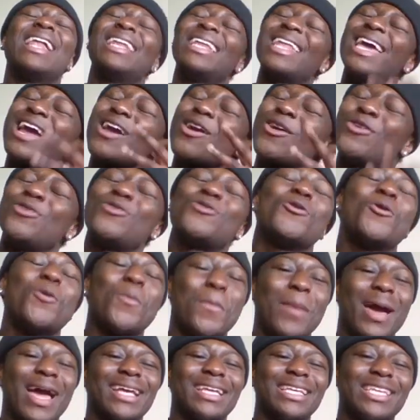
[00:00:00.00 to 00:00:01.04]
Let her know,
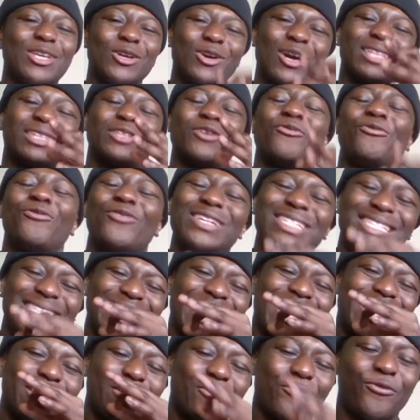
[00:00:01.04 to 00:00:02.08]
man. You got the fizzy
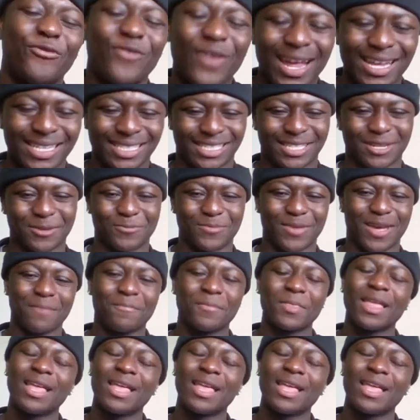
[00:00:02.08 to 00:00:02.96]
and the Fanta, man.